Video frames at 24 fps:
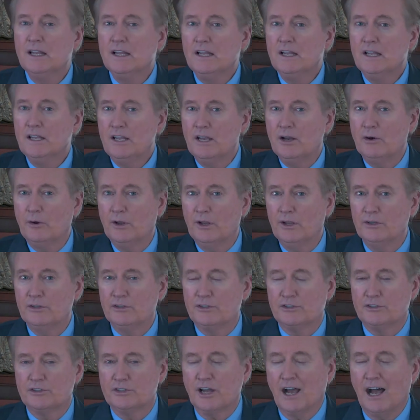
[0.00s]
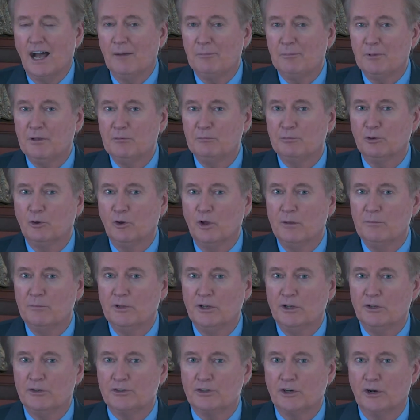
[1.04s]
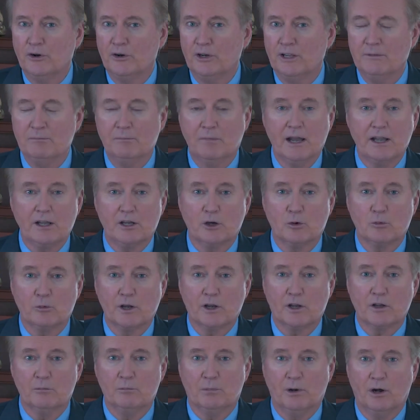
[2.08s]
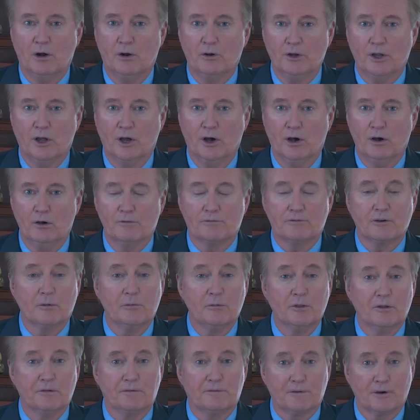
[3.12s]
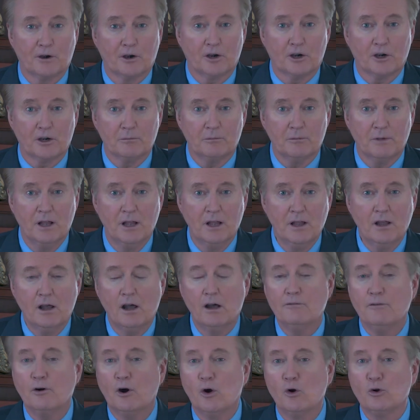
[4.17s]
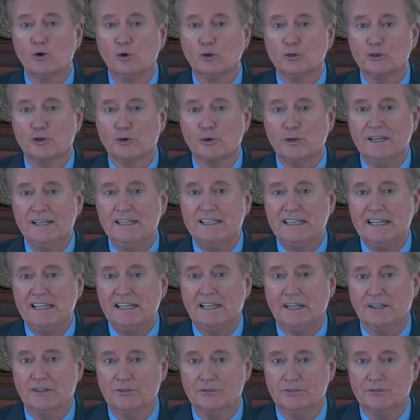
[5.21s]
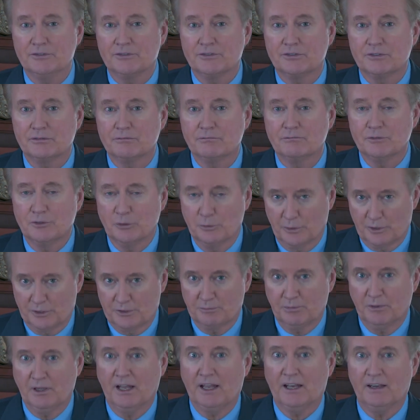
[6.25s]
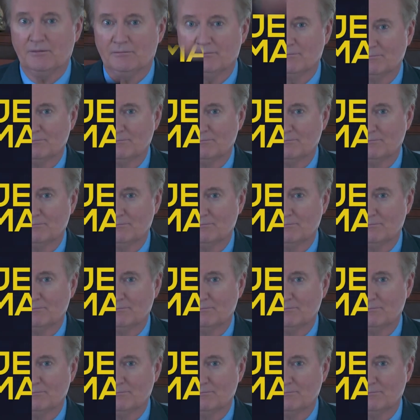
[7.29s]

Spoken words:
Here is top employment attorney Michael Riccobono from the firm of Ogletree Deacons to explain.